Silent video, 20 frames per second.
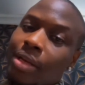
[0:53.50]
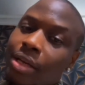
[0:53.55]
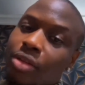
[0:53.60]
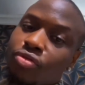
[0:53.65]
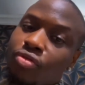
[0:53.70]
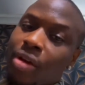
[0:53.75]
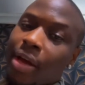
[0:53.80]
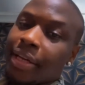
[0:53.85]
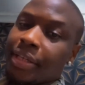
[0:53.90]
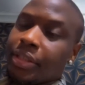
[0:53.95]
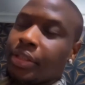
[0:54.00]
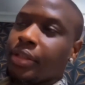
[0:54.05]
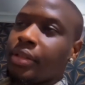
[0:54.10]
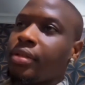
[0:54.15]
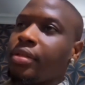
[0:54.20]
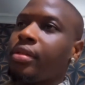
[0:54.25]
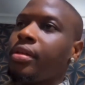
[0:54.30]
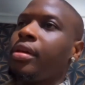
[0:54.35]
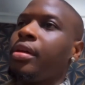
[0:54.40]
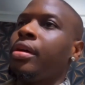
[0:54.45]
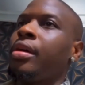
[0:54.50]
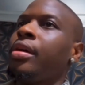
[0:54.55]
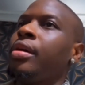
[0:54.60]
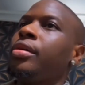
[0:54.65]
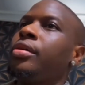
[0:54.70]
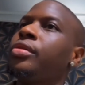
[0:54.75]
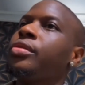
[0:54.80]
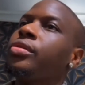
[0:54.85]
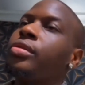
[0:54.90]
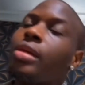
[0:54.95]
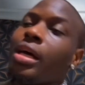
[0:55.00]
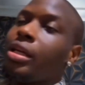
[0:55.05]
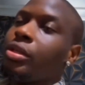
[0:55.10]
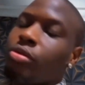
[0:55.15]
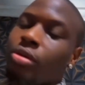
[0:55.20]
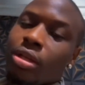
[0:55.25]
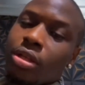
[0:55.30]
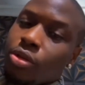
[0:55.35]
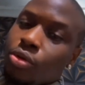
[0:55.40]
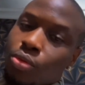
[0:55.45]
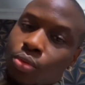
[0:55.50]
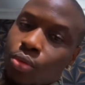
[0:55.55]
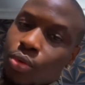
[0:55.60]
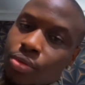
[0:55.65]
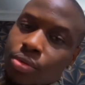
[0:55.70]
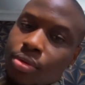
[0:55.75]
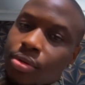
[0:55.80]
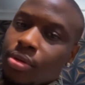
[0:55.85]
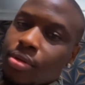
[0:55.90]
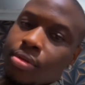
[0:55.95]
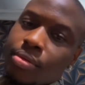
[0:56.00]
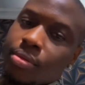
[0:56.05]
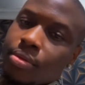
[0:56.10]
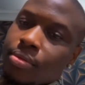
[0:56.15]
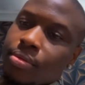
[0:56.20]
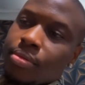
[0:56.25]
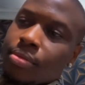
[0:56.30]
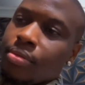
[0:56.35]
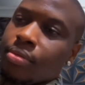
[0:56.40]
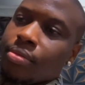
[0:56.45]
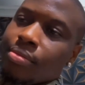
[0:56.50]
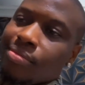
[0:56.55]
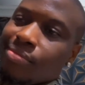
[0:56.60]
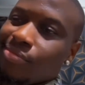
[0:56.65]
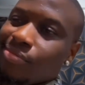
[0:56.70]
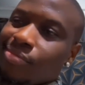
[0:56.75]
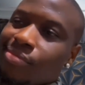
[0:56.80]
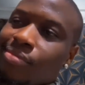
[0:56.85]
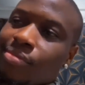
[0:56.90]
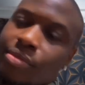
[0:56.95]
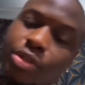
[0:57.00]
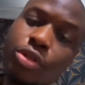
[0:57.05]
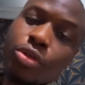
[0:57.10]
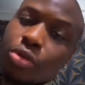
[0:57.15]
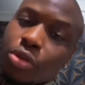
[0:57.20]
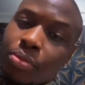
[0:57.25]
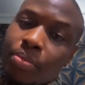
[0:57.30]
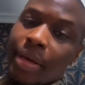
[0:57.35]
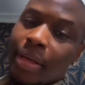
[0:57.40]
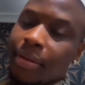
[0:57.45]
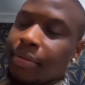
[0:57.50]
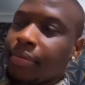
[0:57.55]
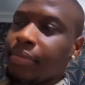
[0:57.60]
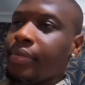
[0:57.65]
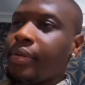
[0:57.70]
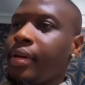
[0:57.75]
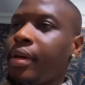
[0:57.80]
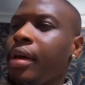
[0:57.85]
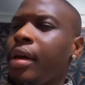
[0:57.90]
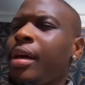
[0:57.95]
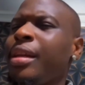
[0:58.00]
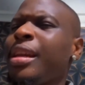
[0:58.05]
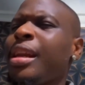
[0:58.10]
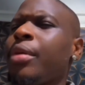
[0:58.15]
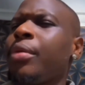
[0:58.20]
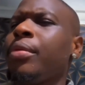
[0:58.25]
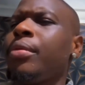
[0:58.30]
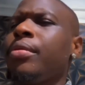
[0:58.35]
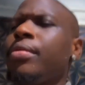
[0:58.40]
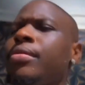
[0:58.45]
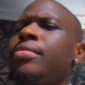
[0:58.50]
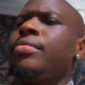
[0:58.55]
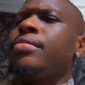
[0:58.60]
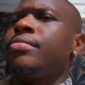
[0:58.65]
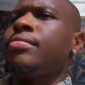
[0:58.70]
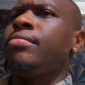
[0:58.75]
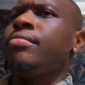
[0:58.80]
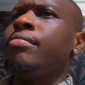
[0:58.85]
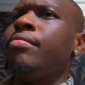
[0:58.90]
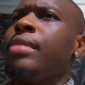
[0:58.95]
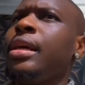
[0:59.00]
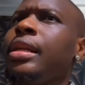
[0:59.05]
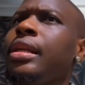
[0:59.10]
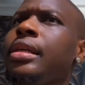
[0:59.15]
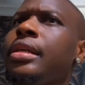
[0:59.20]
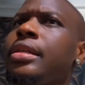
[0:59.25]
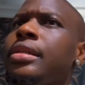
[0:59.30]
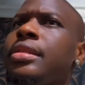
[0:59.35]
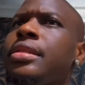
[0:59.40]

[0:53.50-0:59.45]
like trash. So they actually don't want such men. Now, mainly